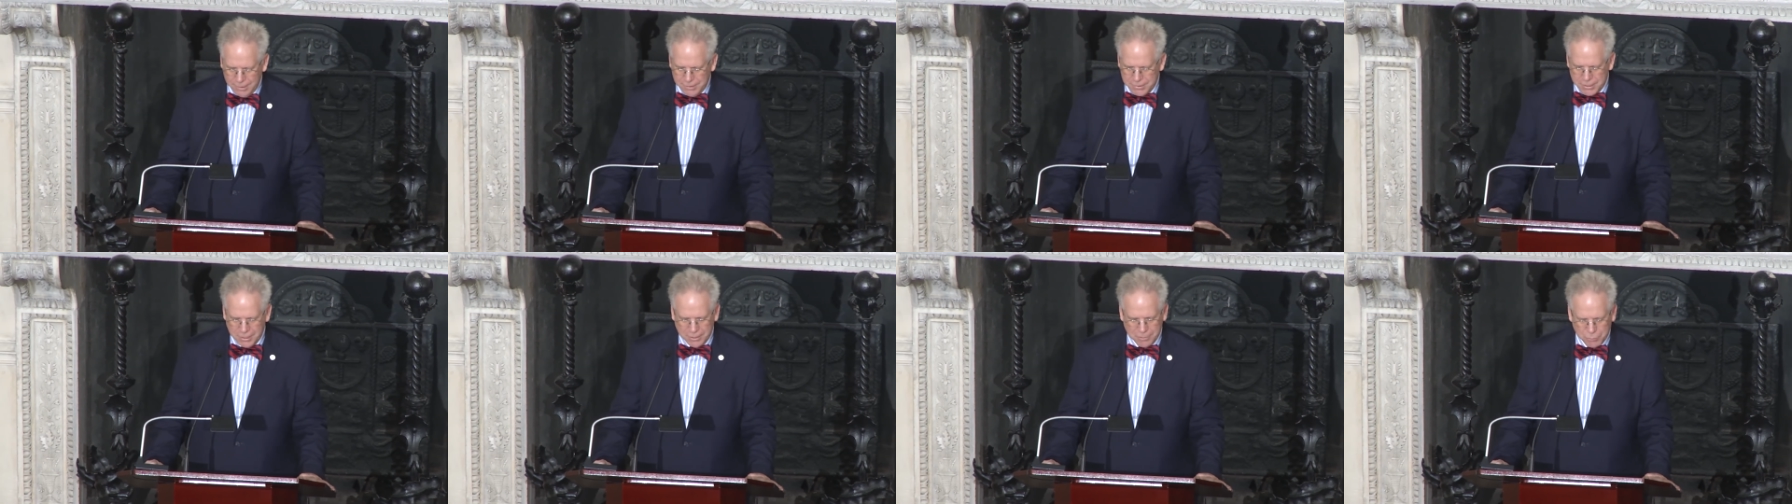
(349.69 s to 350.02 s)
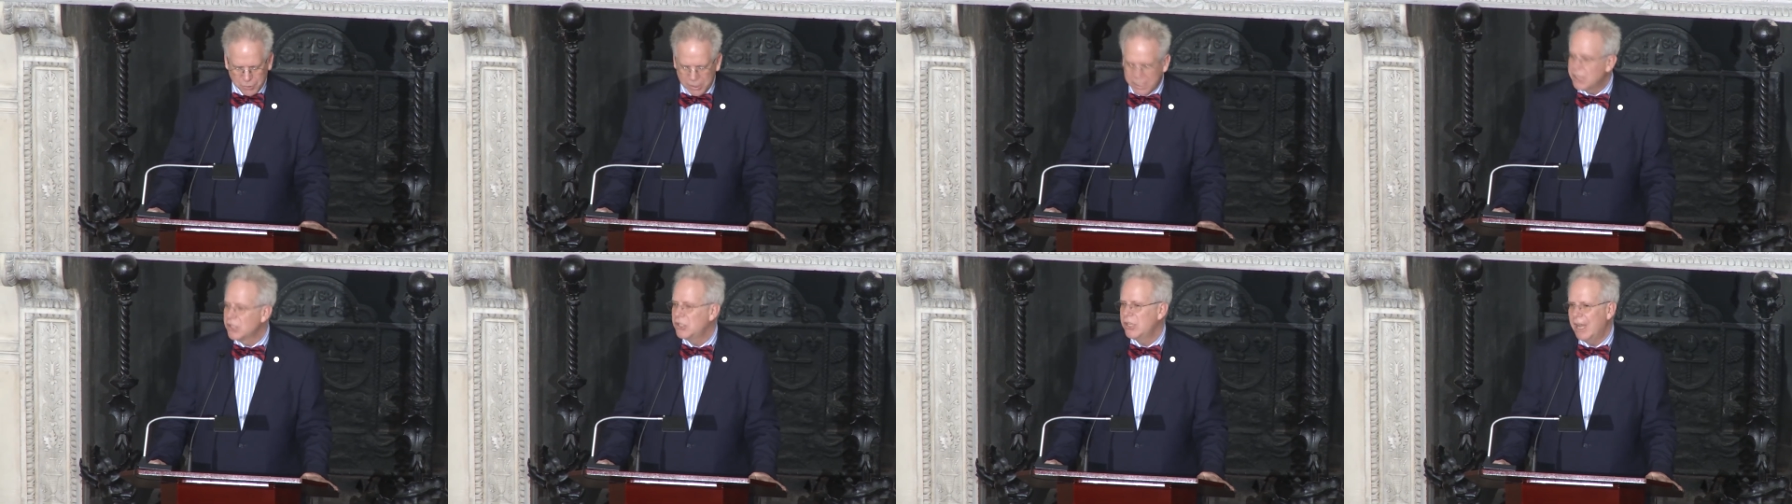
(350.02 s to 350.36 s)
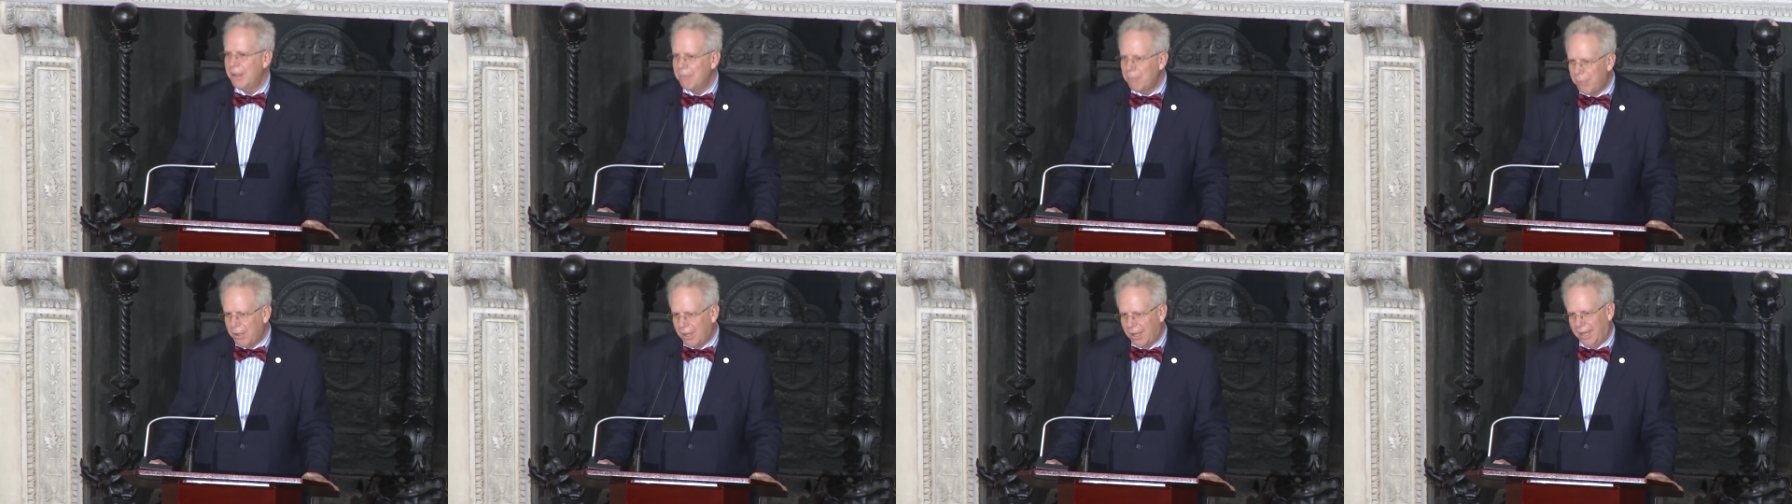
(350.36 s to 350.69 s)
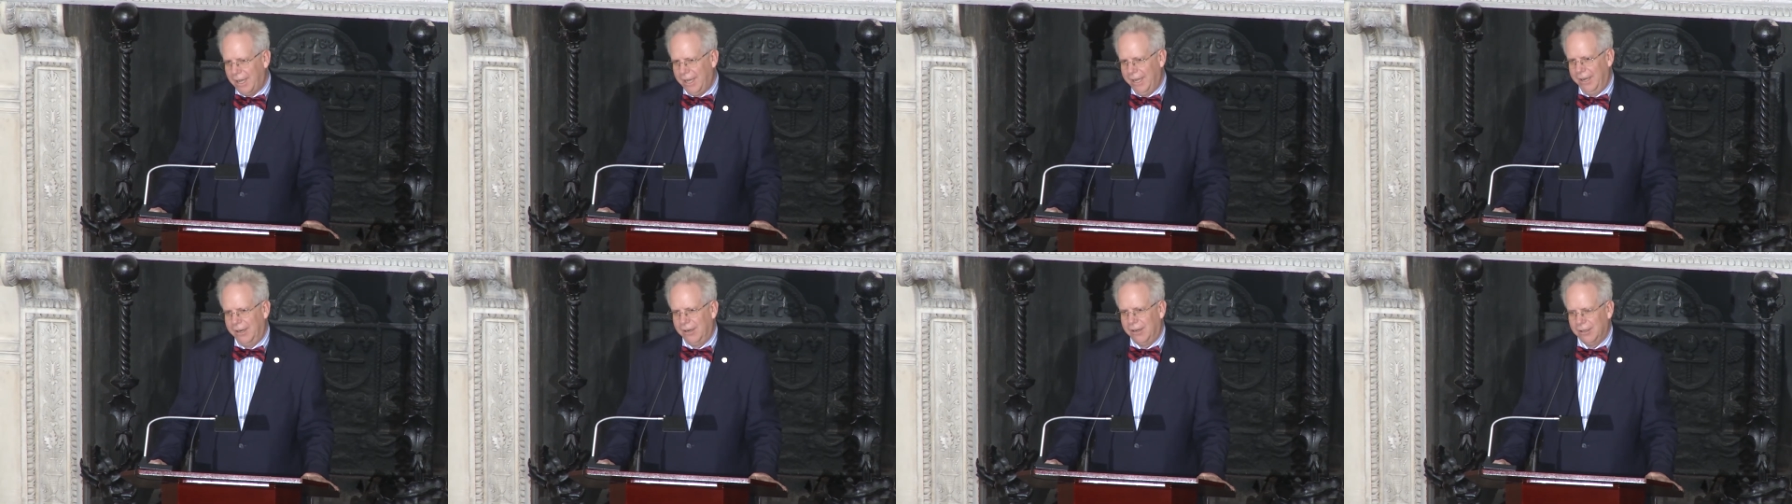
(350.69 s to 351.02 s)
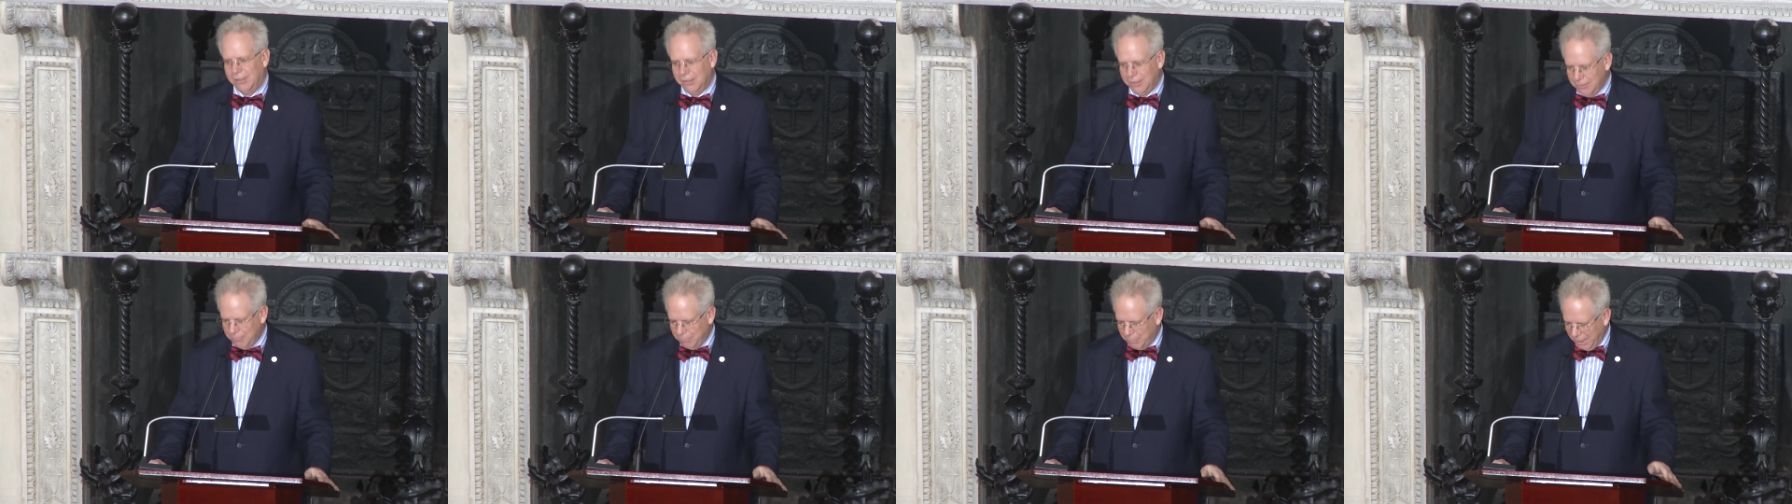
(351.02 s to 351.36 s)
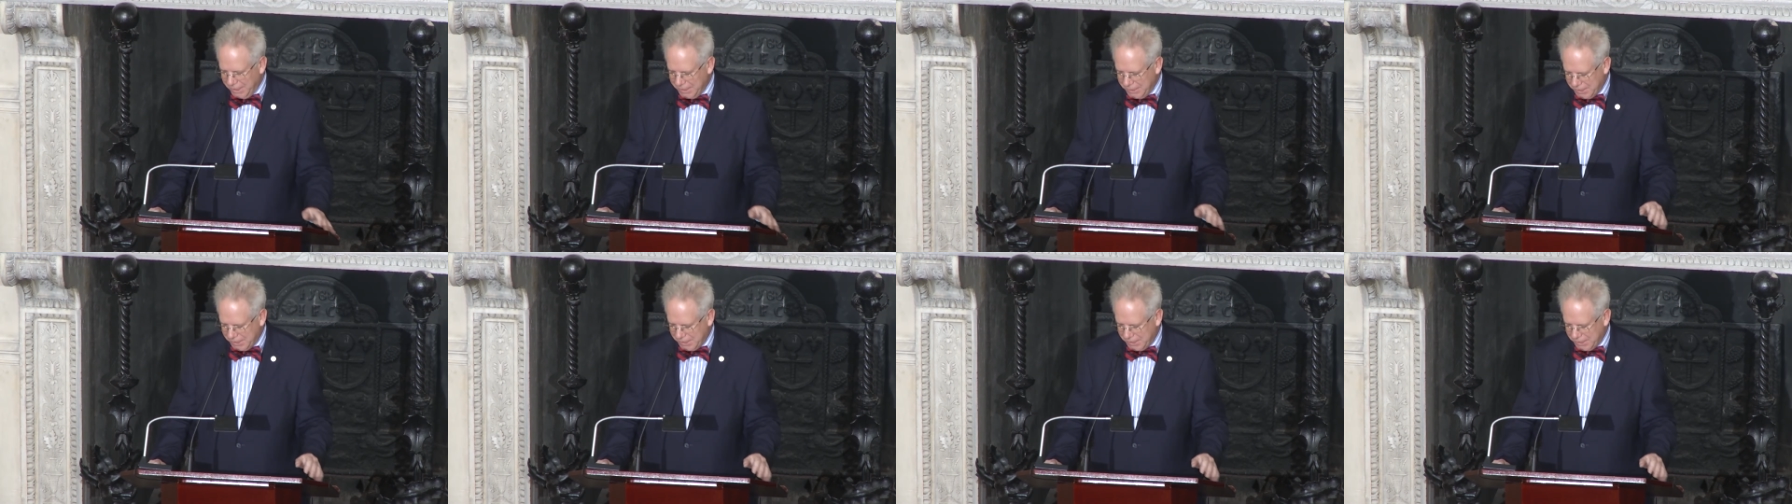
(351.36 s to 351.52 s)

to the British Empire by